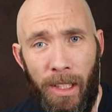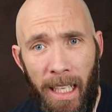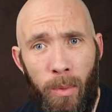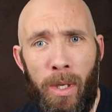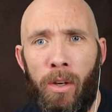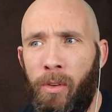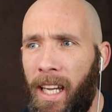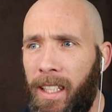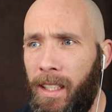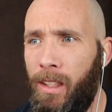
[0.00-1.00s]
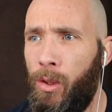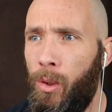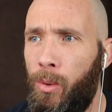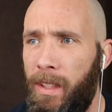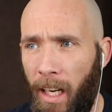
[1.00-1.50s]
Today we are reacting
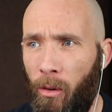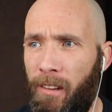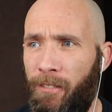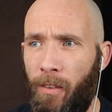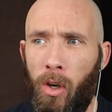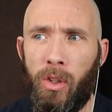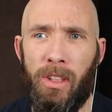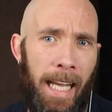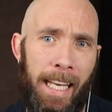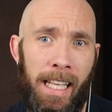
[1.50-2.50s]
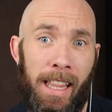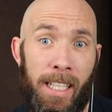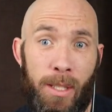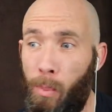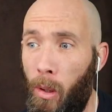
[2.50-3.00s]
to Terry Fox,
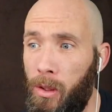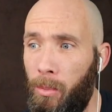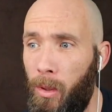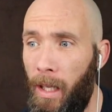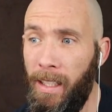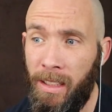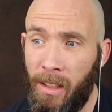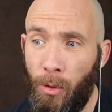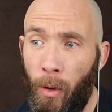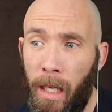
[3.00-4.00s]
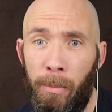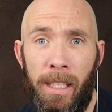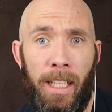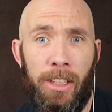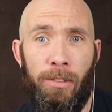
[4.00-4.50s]
Anything's Possible. And this is a
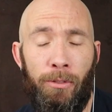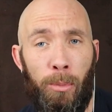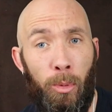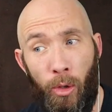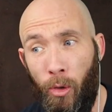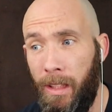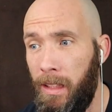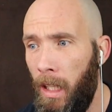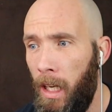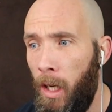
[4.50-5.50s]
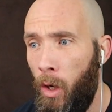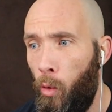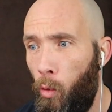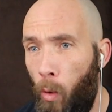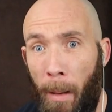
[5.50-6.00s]
recommendation from Chris
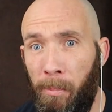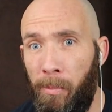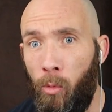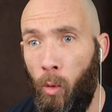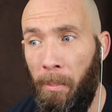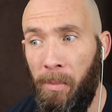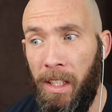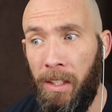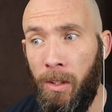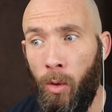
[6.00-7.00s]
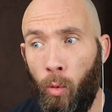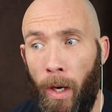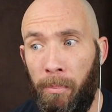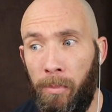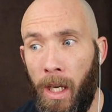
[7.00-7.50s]
Ramdale.
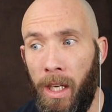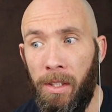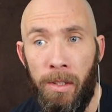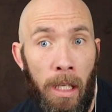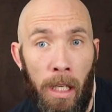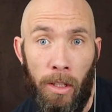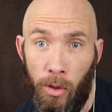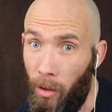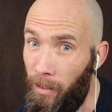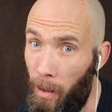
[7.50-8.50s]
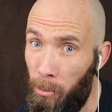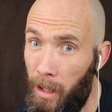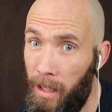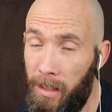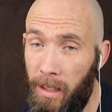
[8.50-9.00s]
Sorry if I'm
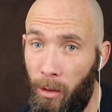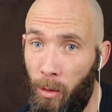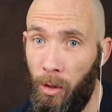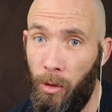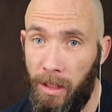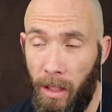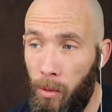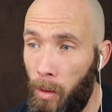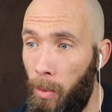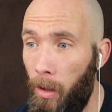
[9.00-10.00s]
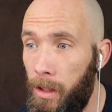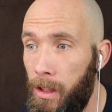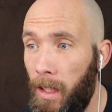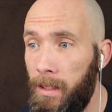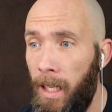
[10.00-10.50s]
pronouncing that wrong, Chris. I do
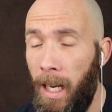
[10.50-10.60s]
apologize.